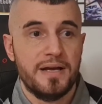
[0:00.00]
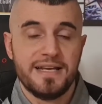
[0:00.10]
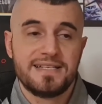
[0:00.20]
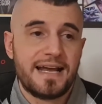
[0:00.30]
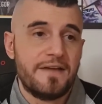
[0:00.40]

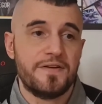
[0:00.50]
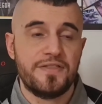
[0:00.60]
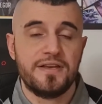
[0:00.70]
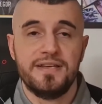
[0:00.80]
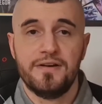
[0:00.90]
He's got
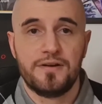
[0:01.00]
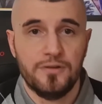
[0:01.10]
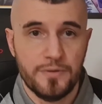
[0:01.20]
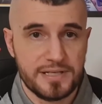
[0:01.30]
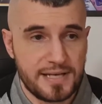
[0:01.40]
everything Derek
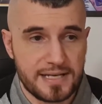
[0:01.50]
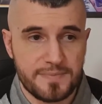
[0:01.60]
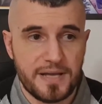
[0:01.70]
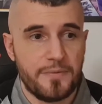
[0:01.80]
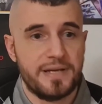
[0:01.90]
Lewis has,
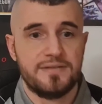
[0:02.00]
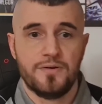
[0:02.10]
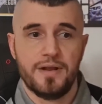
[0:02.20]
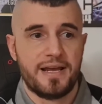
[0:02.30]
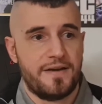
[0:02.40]
by the way.
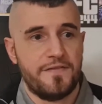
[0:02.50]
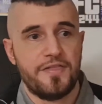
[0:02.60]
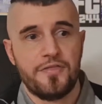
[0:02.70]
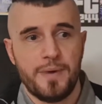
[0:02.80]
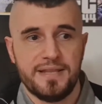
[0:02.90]
So like every
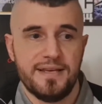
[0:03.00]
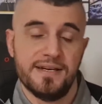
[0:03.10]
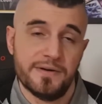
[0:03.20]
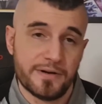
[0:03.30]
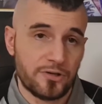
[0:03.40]
threat that
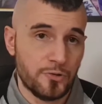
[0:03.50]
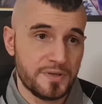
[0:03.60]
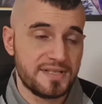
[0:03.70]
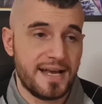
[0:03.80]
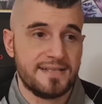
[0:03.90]
Derek
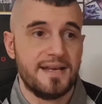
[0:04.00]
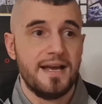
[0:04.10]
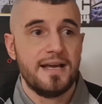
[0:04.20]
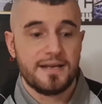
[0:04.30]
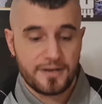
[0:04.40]
Lewis has,
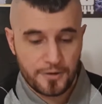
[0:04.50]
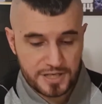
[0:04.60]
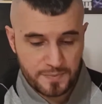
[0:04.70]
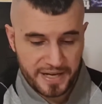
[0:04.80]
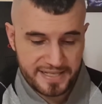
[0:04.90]

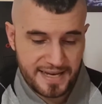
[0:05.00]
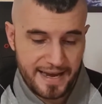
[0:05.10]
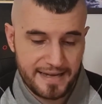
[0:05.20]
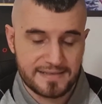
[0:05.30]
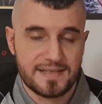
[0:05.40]
Curtis Blaydes
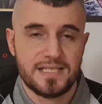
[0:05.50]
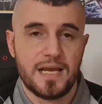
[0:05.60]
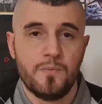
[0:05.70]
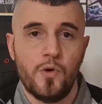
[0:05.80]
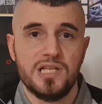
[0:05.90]
has the
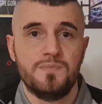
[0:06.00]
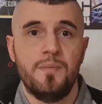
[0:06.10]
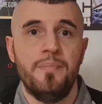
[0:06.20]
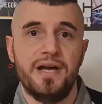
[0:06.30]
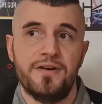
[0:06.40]
same ones,
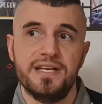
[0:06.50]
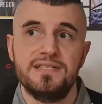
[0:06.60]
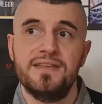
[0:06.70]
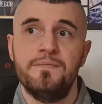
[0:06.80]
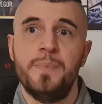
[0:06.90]
but better.
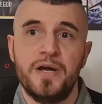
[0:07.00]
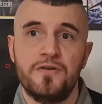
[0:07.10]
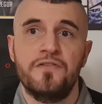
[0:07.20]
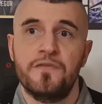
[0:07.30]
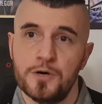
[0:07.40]
He's the
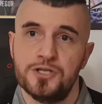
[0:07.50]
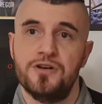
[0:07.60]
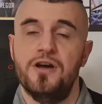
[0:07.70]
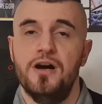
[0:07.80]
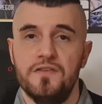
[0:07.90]
better
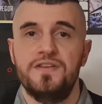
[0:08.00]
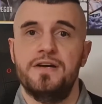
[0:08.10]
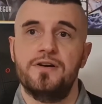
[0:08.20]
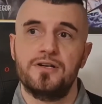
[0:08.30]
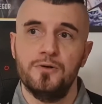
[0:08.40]
version of
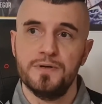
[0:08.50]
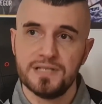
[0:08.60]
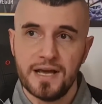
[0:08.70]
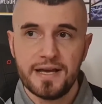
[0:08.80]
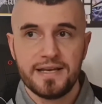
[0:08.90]
Derek
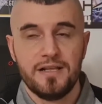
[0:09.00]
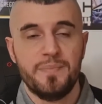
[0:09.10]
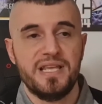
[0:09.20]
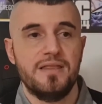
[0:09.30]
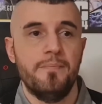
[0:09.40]
Lewis. He'll
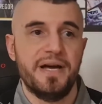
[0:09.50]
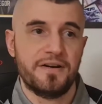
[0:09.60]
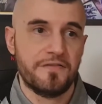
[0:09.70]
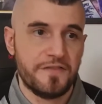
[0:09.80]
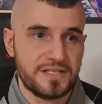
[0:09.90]
be in the
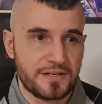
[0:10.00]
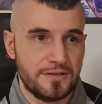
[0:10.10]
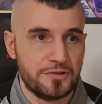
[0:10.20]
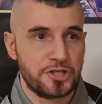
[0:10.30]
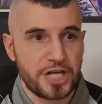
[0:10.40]
better
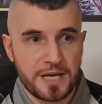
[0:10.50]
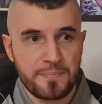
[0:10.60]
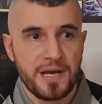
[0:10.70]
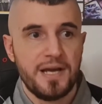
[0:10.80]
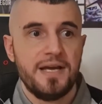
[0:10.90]
physical
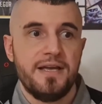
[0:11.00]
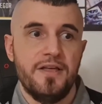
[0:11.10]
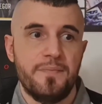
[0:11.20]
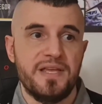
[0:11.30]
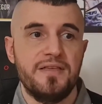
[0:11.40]
shape.
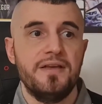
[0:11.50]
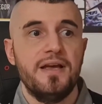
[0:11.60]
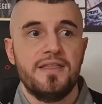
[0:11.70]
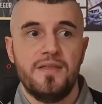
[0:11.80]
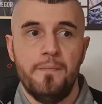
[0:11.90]
He'll
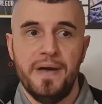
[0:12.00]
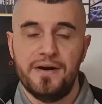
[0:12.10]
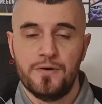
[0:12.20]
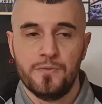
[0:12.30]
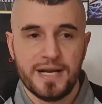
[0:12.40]
be the
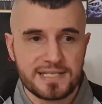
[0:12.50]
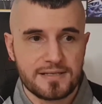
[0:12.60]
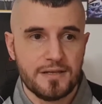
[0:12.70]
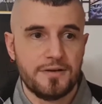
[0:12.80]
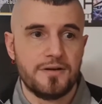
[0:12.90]
better
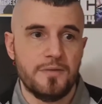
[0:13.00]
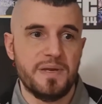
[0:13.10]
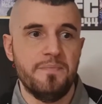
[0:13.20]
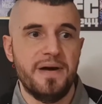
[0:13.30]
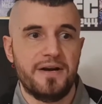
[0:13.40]
wrestler. He'll
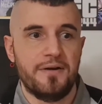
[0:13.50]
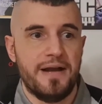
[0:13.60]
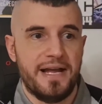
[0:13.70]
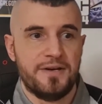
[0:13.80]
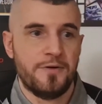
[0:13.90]
be better
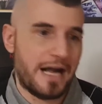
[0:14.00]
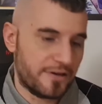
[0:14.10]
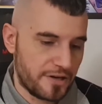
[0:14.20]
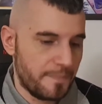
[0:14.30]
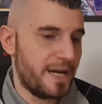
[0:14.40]
at
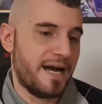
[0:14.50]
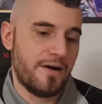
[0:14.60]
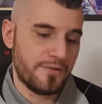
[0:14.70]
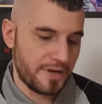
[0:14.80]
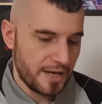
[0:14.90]
ground and
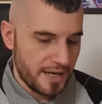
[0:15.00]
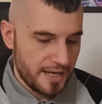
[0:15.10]
pound.